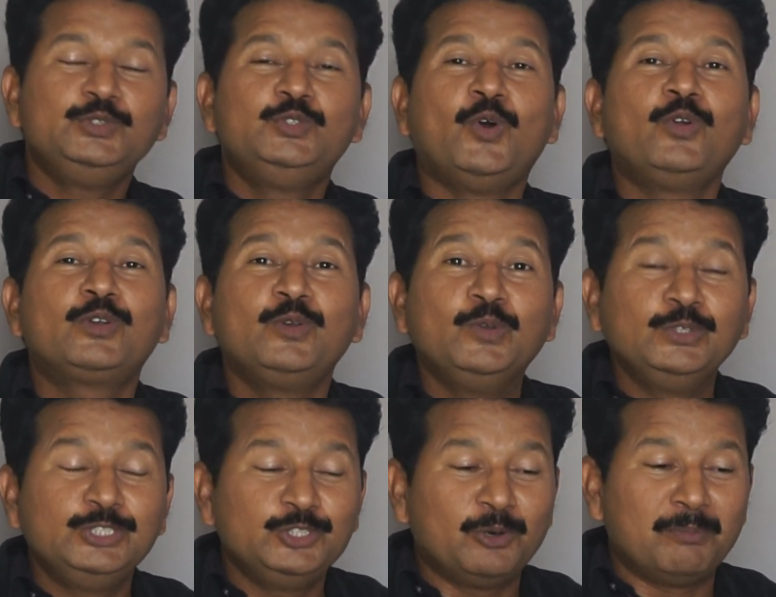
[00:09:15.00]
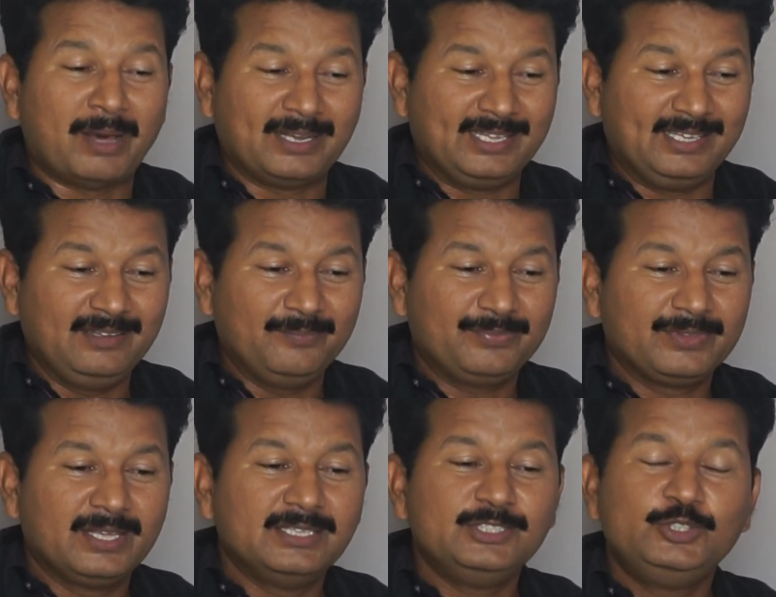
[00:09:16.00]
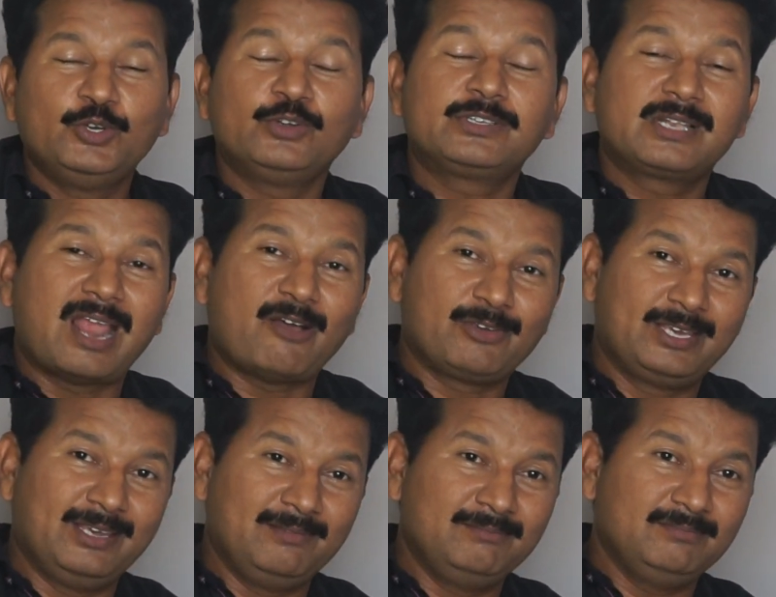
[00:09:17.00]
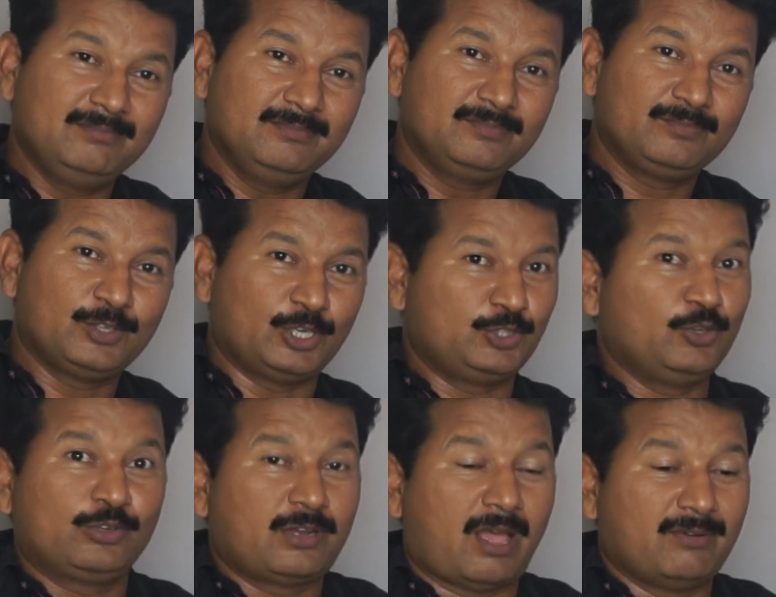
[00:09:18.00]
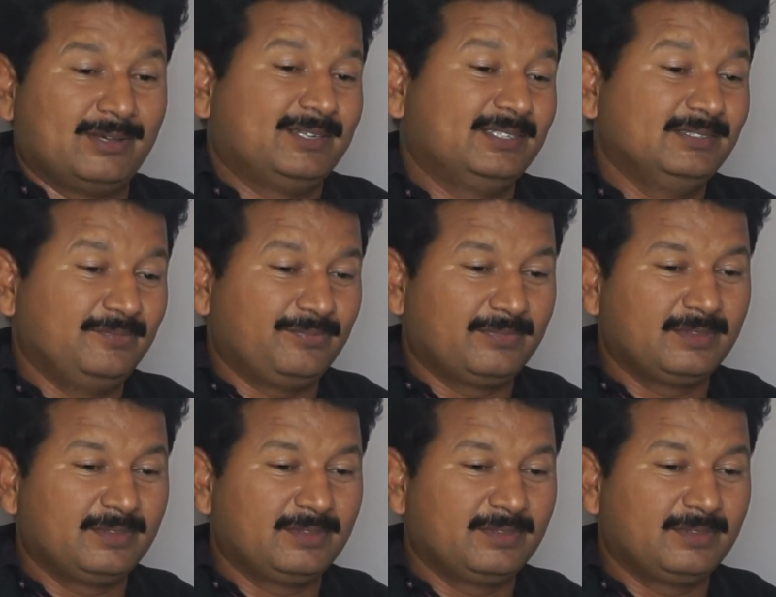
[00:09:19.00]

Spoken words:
Don't lose your money. Don't love him or don't love her.